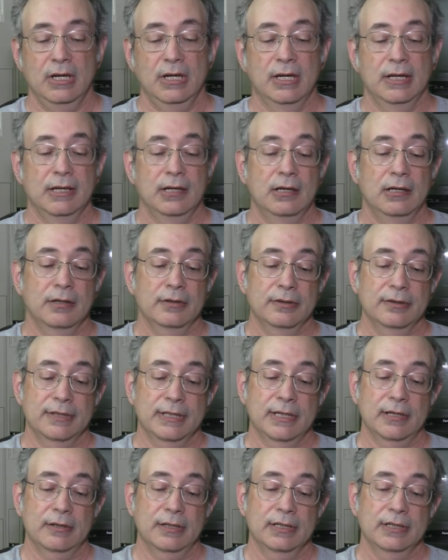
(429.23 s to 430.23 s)

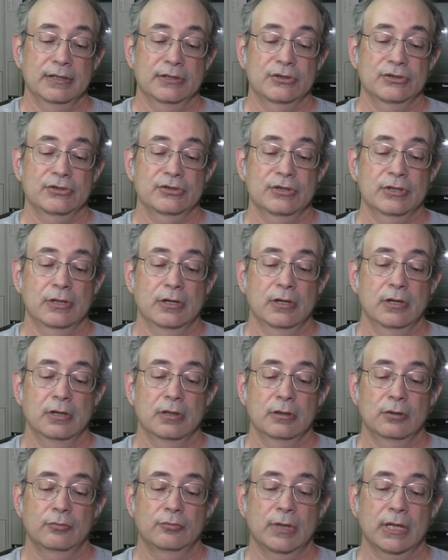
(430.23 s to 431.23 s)
there is
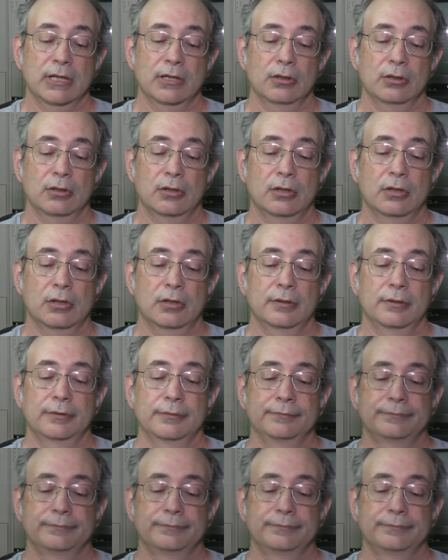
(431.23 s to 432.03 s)
a regular